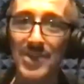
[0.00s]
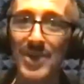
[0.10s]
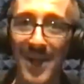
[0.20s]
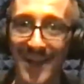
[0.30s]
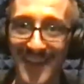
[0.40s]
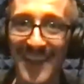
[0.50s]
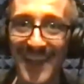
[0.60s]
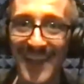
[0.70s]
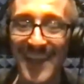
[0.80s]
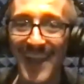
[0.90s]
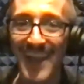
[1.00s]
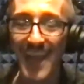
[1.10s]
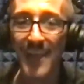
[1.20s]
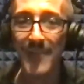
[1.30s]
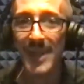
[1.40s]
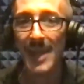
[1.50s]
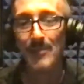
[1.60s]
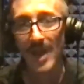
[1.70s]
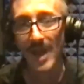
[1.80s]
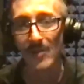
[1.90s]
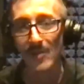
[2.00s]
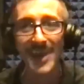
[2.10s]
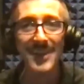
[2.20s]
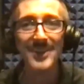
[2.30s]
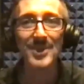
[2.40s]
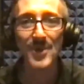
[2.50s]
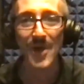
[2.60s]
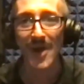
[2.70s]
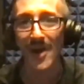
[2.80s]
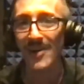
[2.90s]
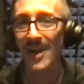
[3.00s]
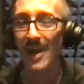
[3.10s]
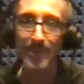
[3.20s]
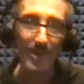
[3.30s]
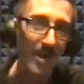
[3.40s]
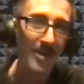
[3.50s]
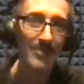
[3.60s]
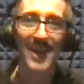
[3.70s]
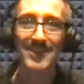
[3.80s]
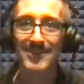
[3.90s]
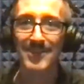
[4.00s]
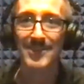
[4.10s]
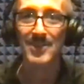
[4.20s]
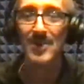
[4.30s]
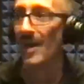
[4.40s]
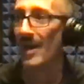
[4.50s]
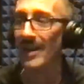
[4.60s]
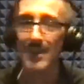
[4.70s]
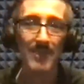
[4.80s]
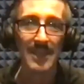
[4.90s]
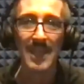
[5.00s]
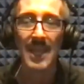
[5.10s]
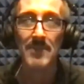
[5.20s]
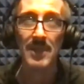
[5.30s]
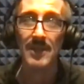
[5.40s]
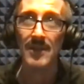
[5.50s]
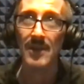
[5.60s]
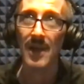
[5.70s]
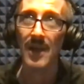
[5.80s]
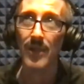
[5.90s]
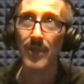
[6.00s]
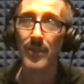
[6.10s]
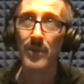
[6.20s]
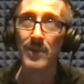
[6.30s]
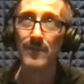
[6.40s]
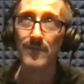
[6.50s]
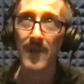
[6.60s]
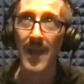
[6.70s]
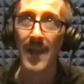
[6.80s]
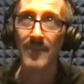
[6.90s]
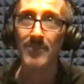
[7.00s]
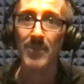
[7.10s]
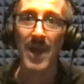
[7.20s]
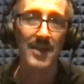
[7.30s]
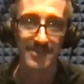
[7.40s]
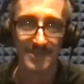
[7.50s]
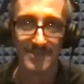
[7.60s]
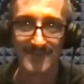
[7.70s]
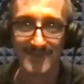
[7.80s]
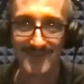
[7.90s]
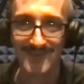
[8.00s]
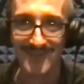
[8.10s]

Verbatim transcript: a truck. And then I rented a U-Haul. I put all the boxes in the U-Haul, and it came in 35 boxes.